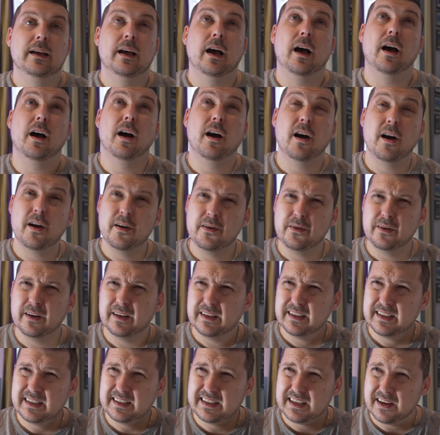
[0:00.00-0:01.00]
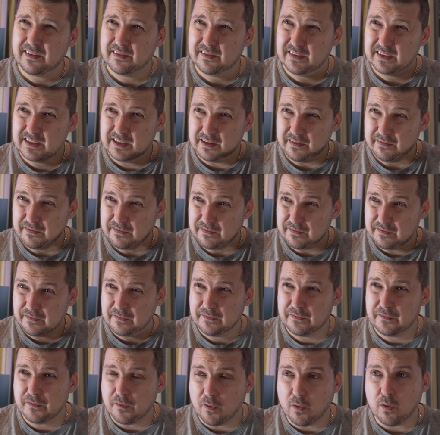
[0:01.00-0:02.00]

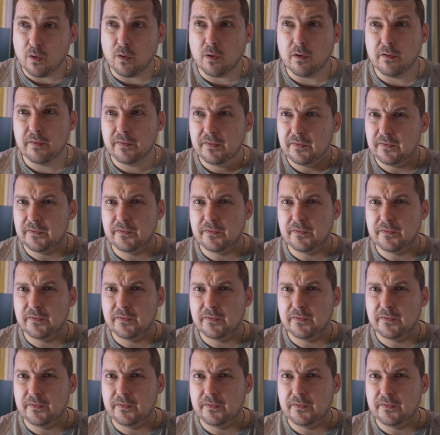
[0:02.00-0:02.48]
174